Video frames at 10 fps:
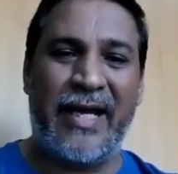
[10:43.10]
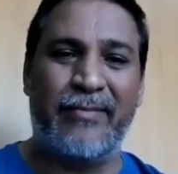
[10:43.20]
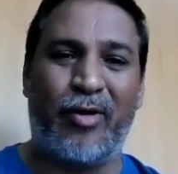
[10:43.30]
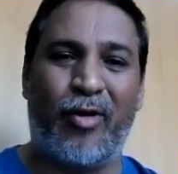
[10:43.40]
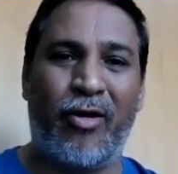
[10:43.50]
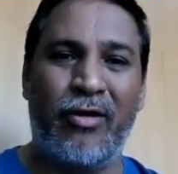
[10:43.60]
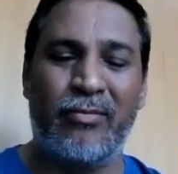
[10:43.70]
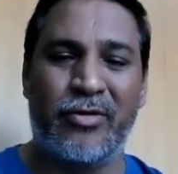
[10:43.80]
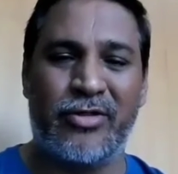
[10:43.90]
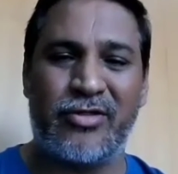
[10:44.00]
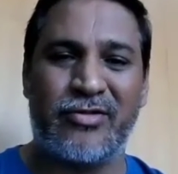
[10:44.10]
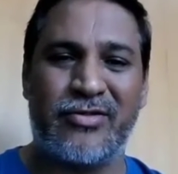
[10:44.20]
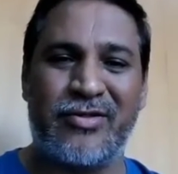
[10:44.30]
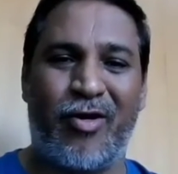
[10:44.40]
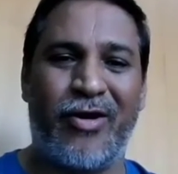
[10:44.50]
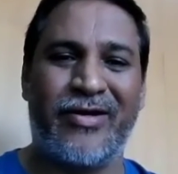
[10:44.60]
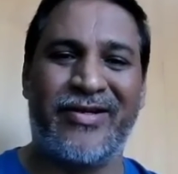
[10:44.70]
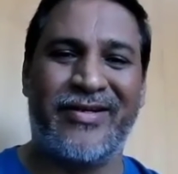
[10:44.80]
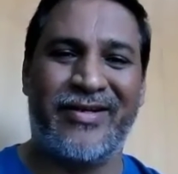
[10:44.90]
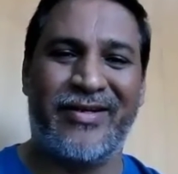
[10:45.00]
I am almost
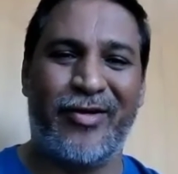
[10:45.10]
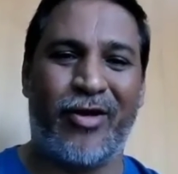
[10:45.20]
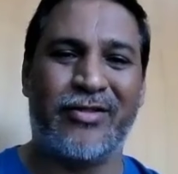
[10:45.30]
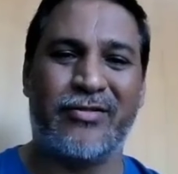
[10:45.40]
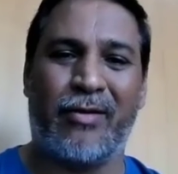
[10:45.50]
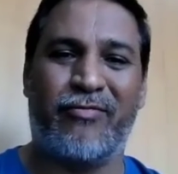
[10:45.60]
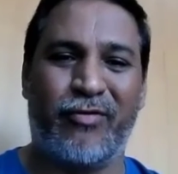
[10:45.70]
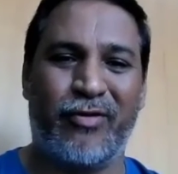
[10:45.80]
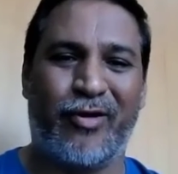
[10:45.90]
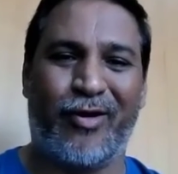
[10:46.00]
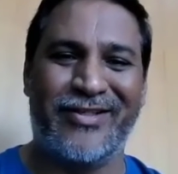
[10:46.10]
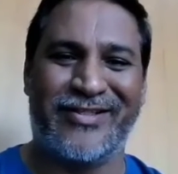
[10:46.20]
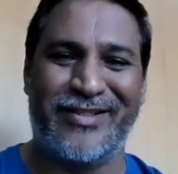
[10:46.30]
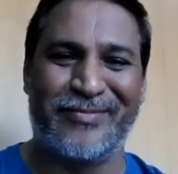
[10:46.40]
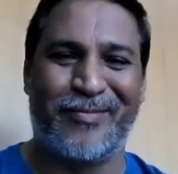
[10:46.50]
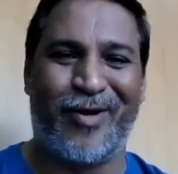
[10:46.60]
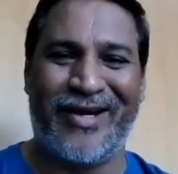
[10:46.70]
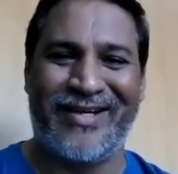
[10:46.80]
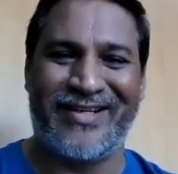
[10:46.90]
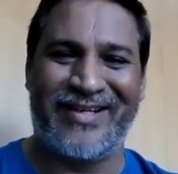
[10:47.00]
on non-stop phone calls since
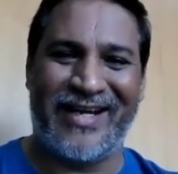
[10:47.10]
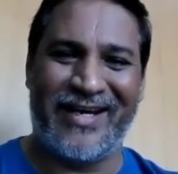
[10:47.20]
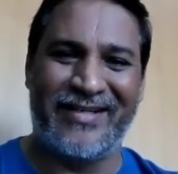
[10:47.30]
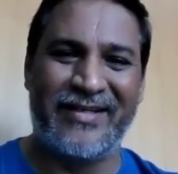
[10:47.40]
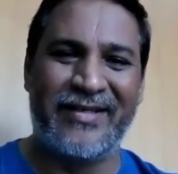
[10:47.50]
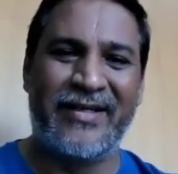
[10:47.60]
morning till night.